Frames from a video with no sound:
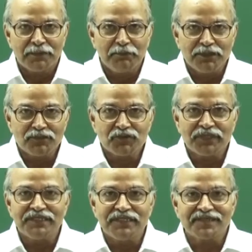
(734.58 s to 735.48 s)
able to
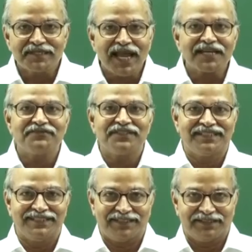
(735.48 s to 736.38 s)
interact
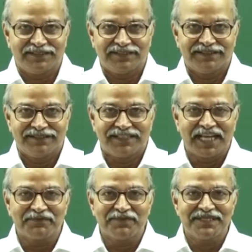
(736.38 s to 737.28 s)
with each other.
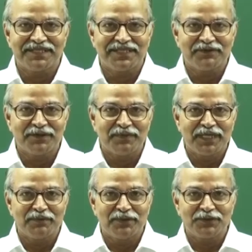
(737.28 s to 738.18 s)
That means they will
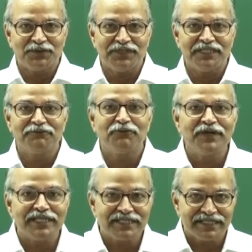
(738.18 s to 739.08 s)
be able to
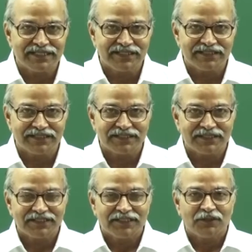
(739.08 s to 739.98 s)
influence each other
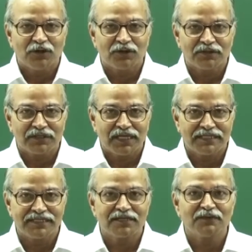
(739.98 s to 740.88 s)
or
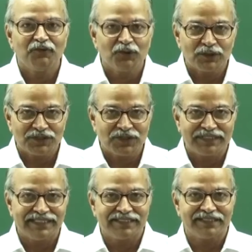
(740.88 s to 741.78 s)
exert force
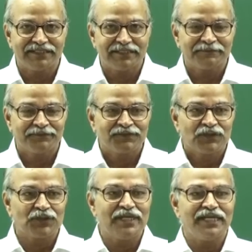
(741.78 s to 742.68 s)
on each other.
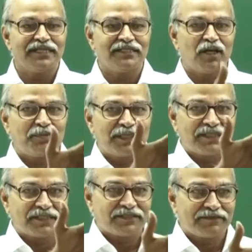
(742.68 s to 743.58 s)
So, here is the
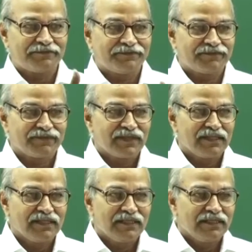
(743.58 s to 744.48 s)
apparatus.
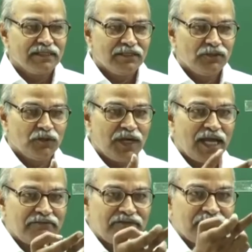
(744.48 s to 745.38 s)
You
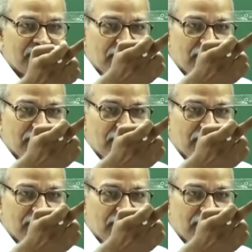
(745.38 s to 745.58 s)
have